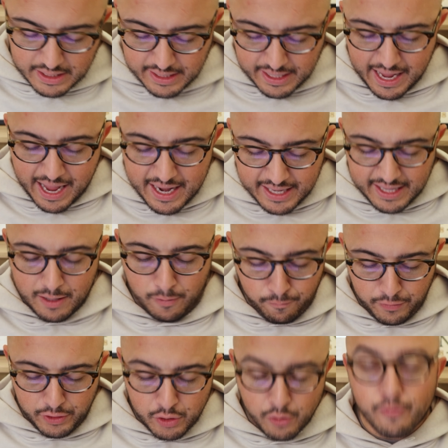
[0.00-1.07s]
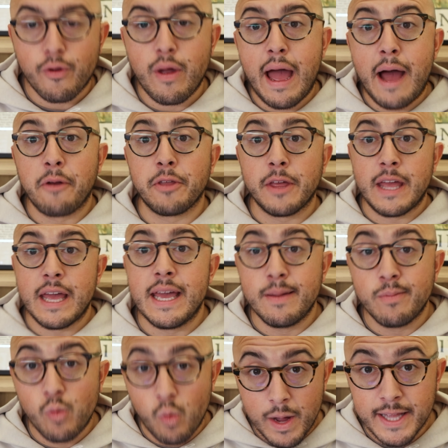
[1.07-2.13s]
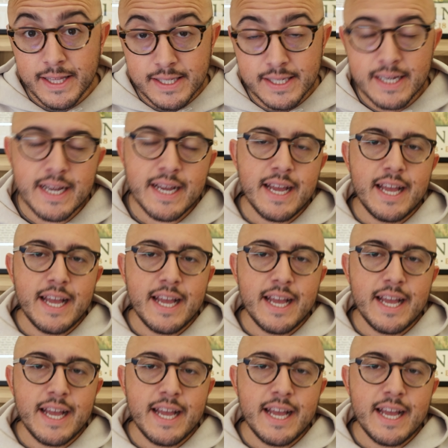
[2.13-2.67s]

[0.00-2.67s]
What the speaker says: and kind of get a feel for how the game went.